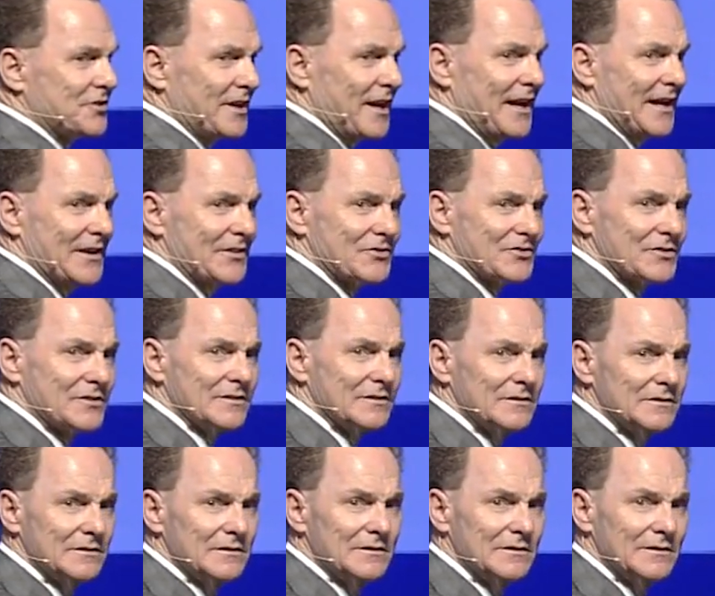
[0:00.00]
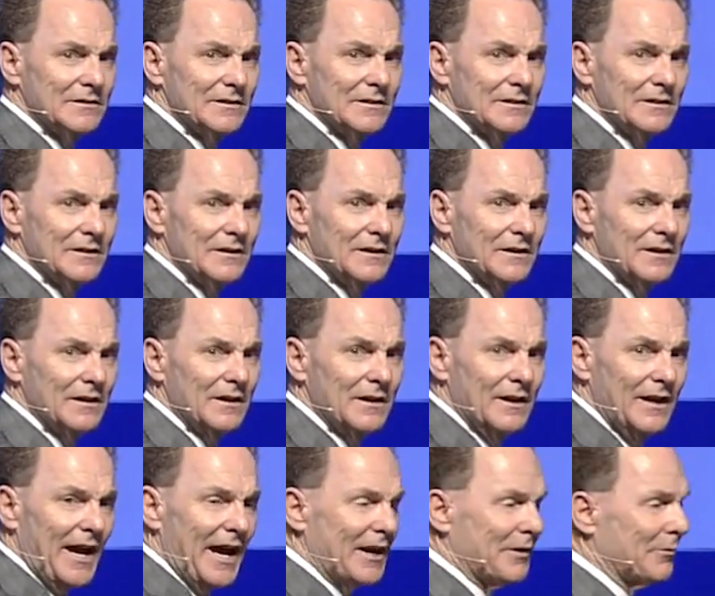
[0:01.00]
says
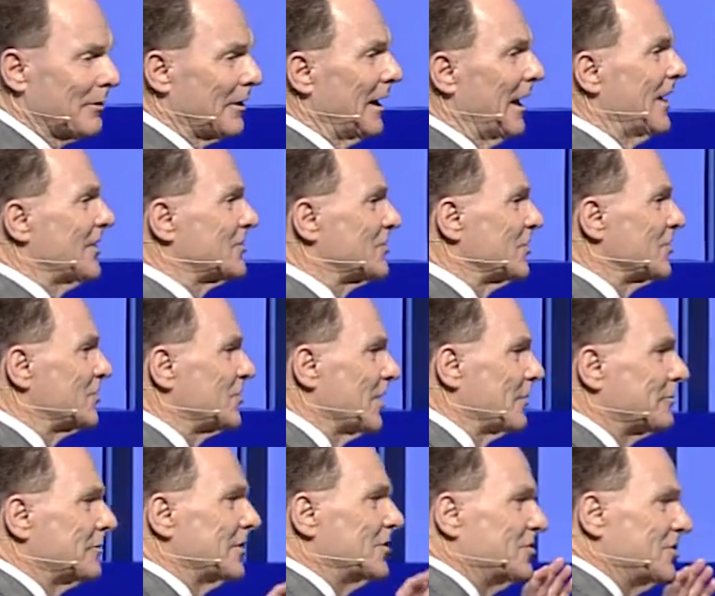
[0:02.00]
and in relationship to